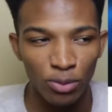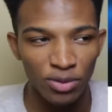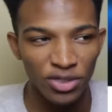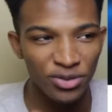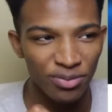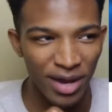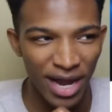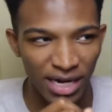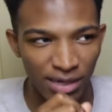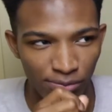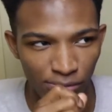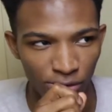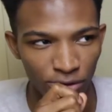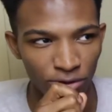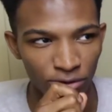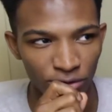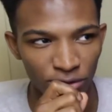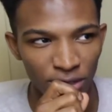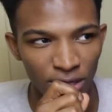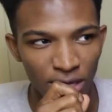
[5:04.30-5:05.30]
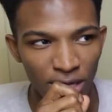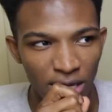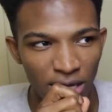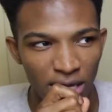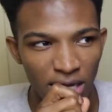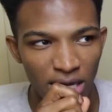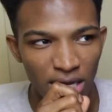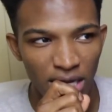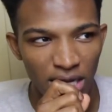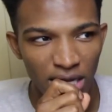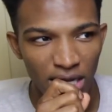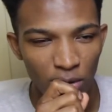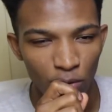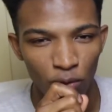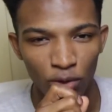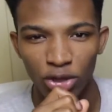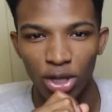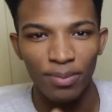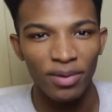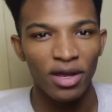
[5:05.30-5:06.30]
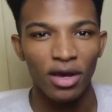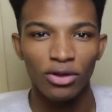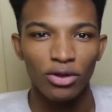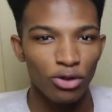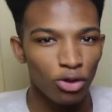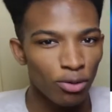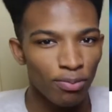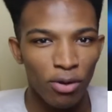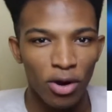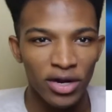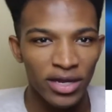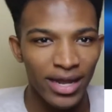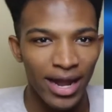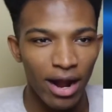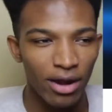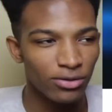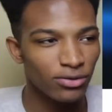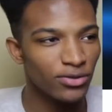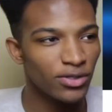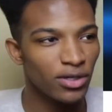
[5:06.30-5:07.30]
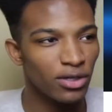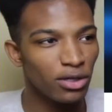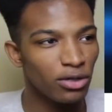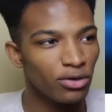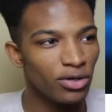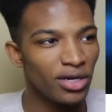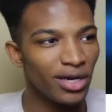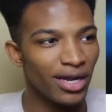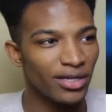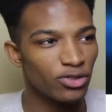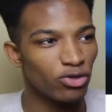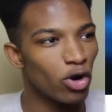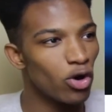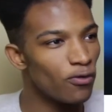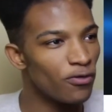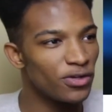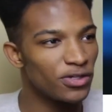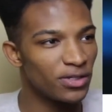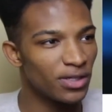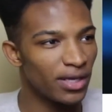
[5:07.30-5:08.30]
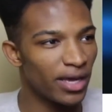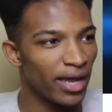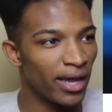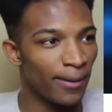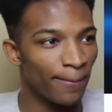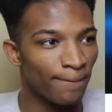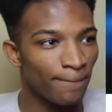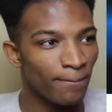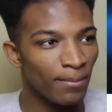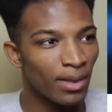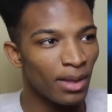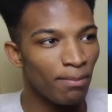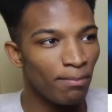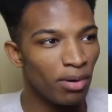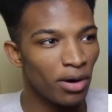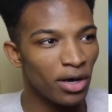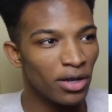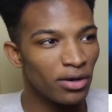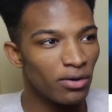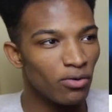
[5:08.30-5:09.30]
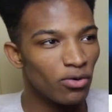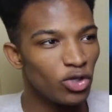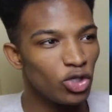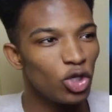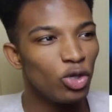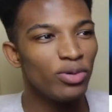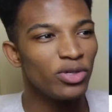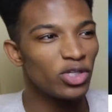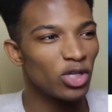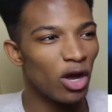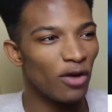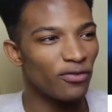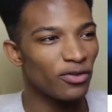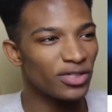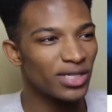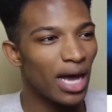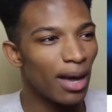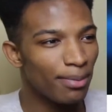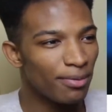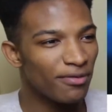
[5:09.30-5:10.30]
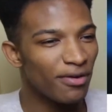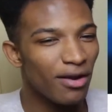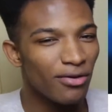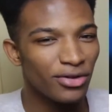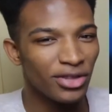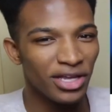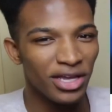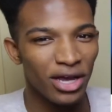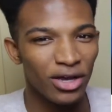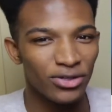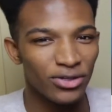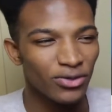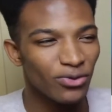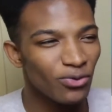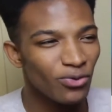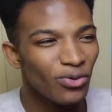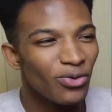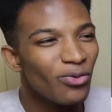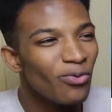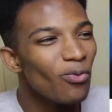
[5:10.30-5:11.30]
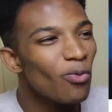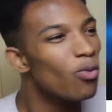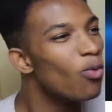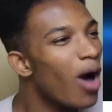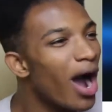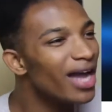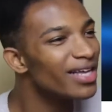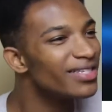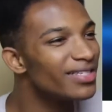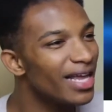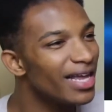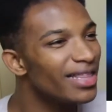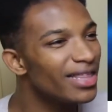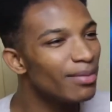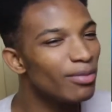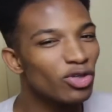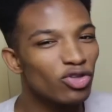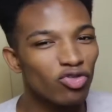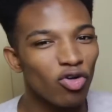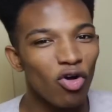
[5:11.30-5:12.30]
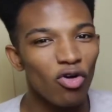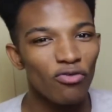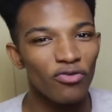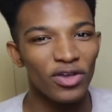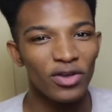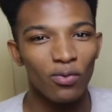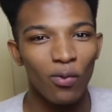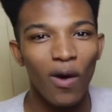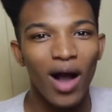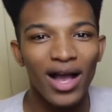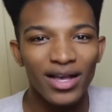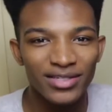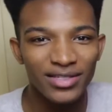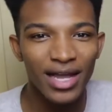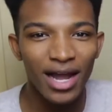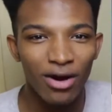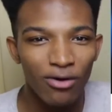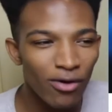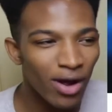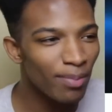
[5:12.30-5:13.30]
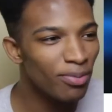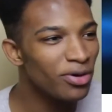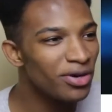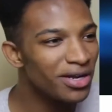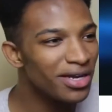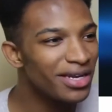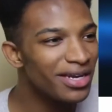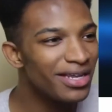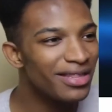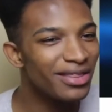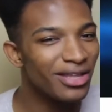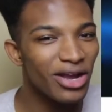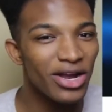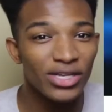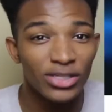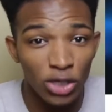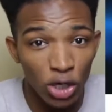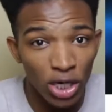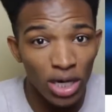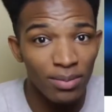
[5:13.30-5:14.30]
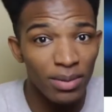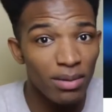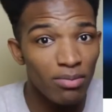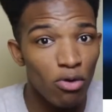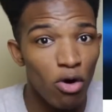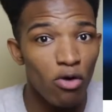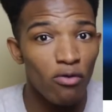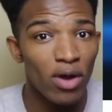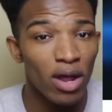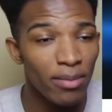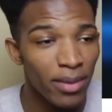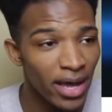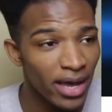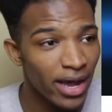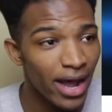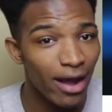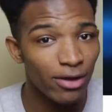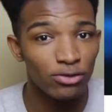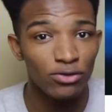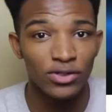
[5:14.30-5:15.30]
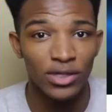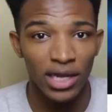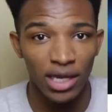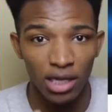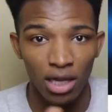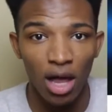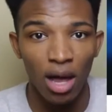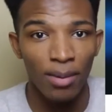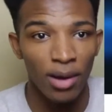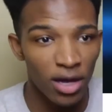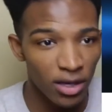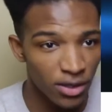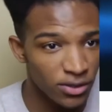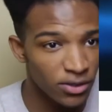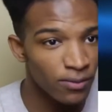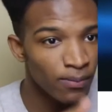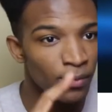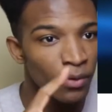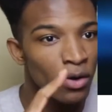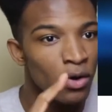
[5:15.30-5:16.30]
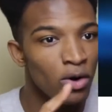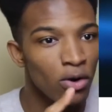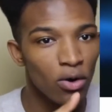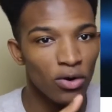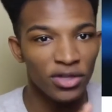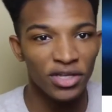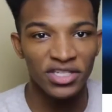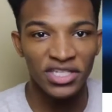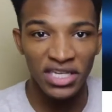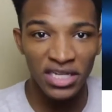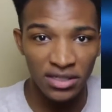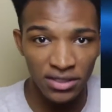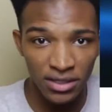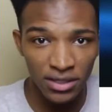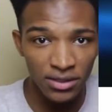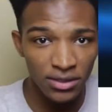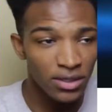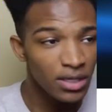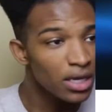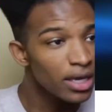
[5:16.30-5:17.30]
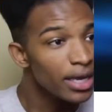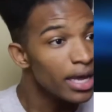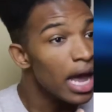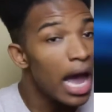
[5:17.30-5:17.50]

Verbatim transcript: Super Smash Bros.? Will there be other third-party characters included as trophies in the game? But Ubisoft, on top of everything else, why send them a trophy? Why is Sakurai putting it in there? Is there going to be more Rayman characters like Globox or the Teensies?